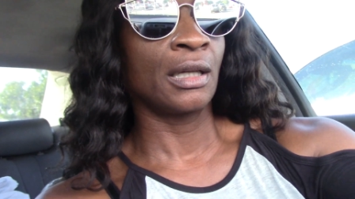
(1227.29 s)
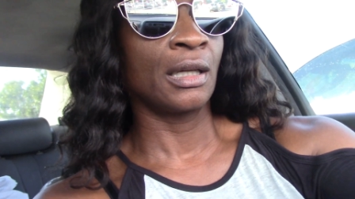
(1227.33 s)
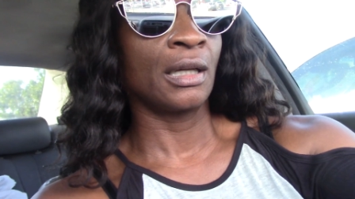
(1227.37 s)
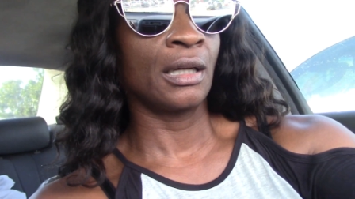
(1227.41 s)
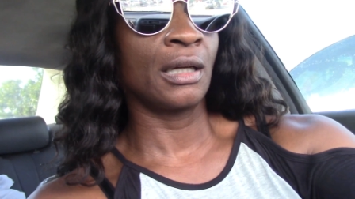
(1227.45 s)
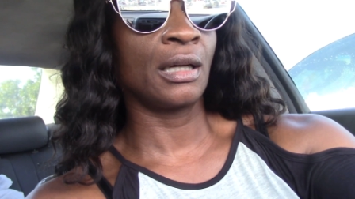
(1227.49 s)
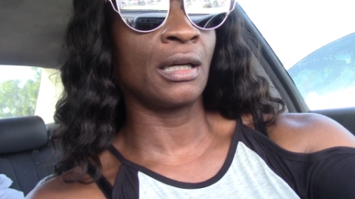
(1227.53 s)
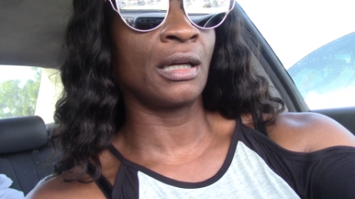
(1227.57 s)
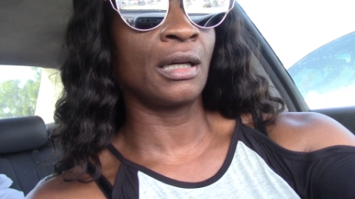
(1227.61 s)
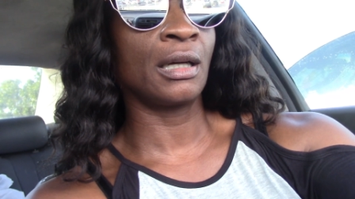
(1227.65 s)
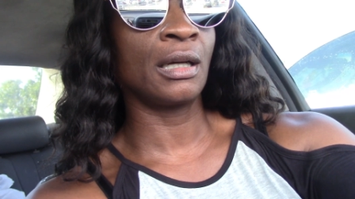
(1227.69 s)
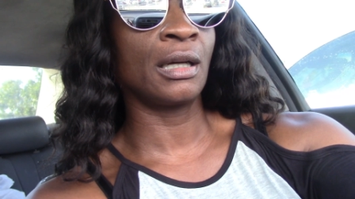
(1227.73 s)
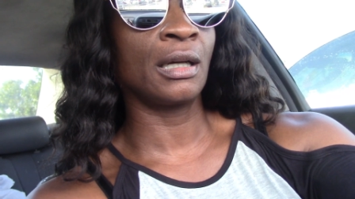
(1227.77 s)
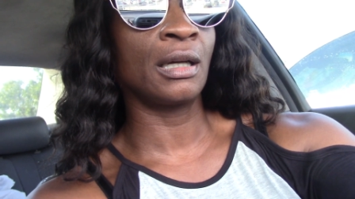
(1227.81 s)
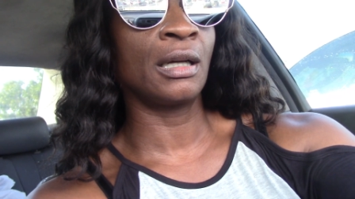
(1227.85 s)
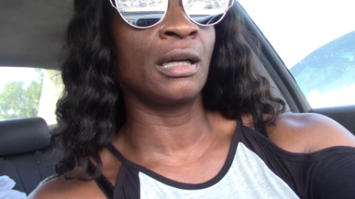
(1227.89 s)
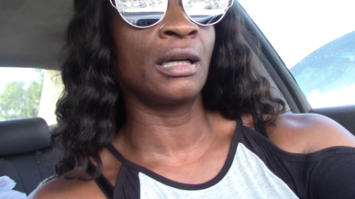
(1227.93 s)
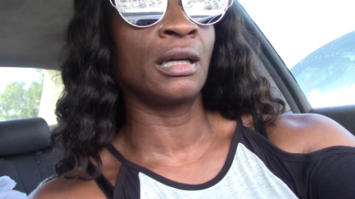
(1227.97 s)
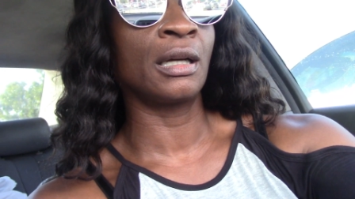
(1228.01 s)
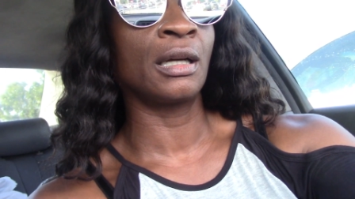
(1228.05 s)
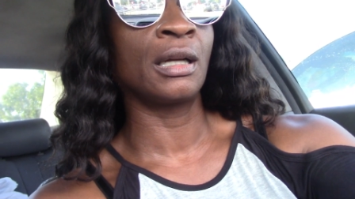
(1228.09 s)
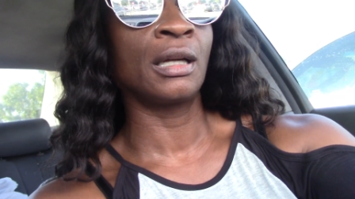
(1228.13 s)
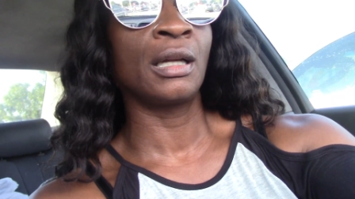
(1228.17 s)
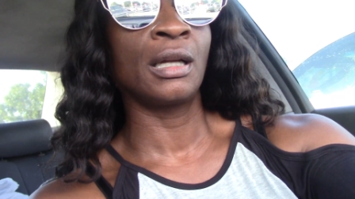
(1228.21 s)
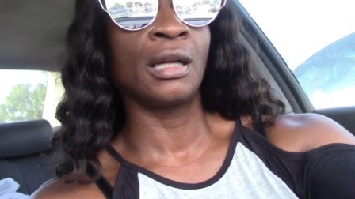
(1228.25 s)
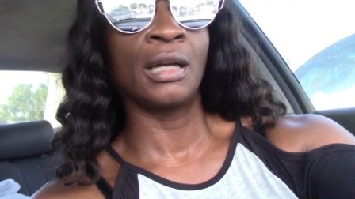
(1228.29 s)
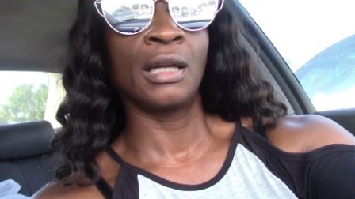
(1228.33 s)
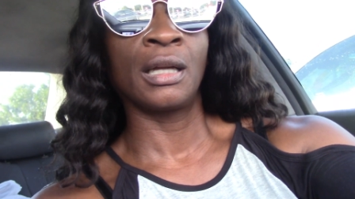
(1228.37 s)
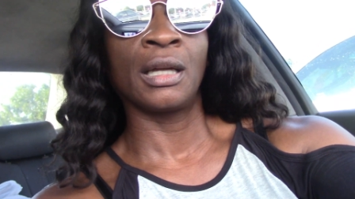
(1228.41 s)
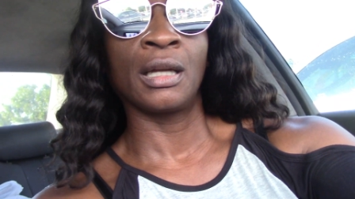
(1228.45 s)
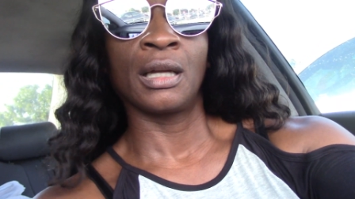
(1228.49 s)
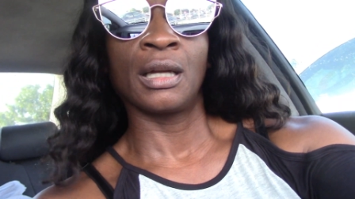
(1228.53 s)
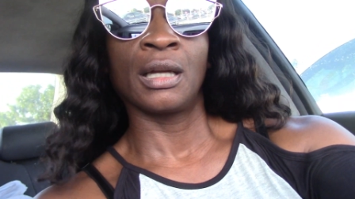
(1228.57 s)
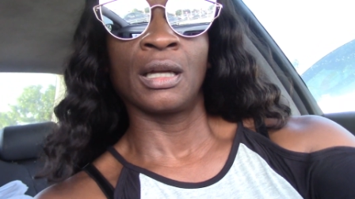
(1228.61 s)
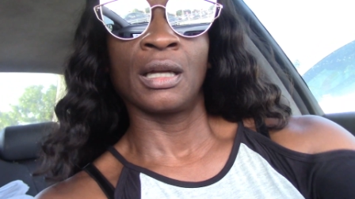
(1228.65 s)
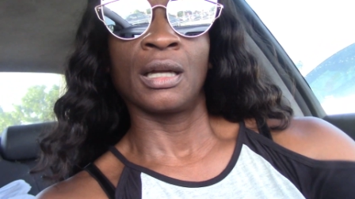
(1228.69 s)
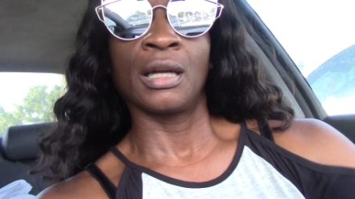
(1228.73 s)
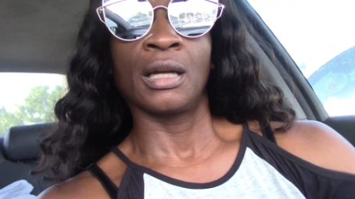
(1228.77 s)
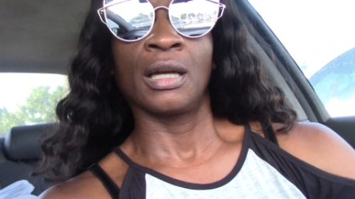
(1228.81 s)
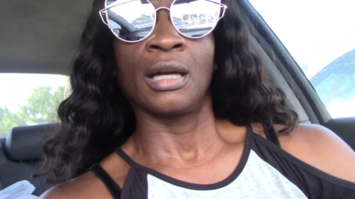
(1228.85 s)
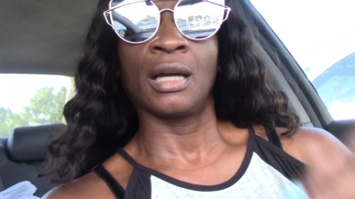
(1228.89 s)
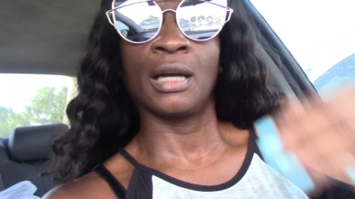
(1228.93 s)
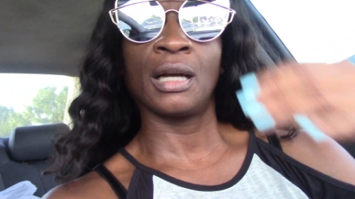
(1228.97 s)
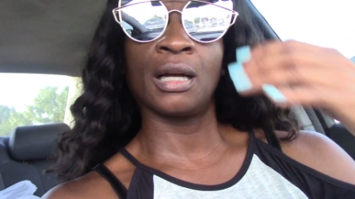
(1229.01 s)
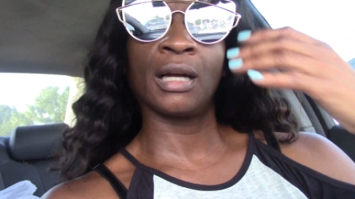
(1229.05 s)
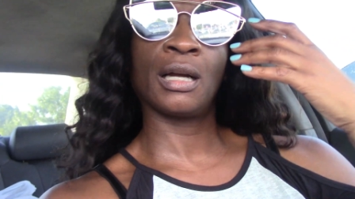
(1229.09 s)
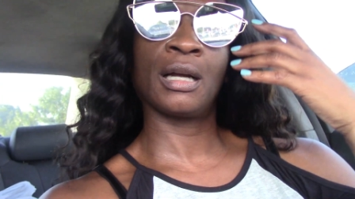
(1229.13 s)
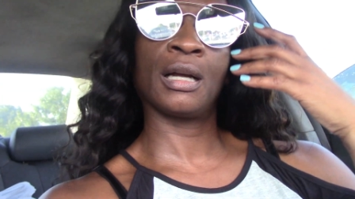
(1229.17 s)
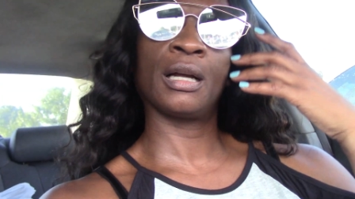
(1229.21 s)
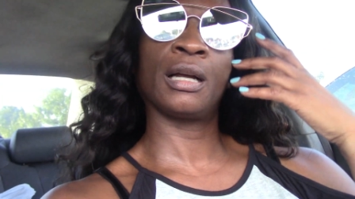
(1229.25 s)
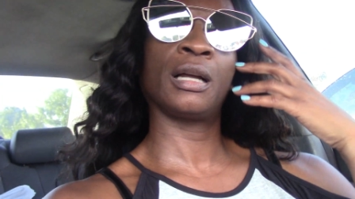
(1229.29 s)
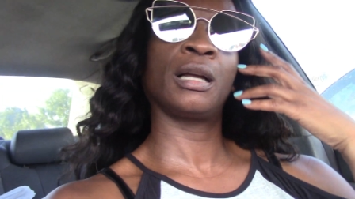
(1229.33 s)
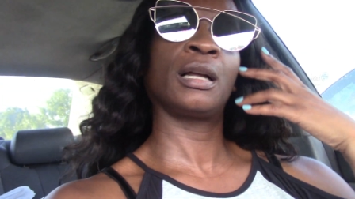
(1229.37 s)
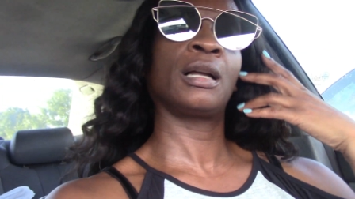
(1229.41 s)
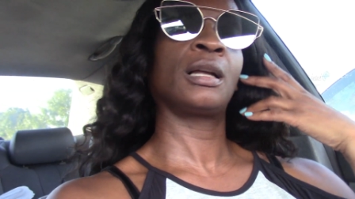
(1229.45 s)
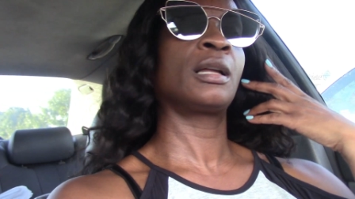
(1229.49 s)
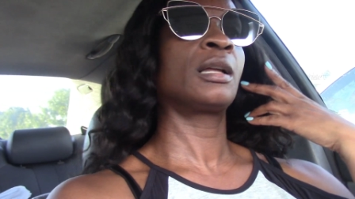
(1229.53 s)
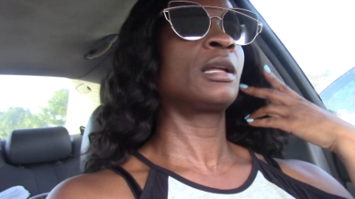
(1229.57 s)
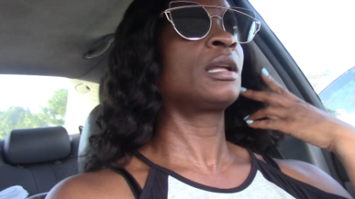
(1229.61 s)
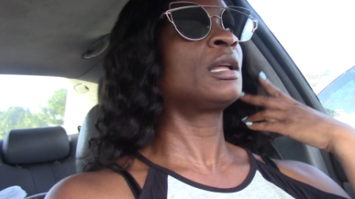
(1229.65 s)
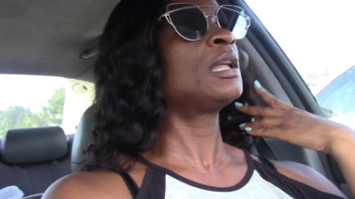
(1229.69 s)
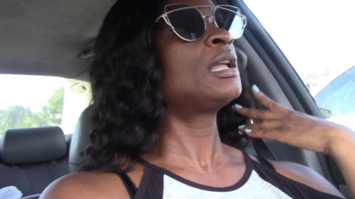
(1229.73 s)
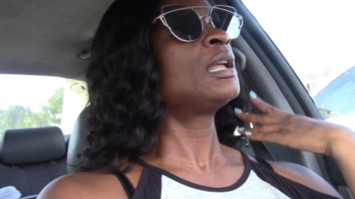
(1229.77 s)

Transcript: Oh, oh.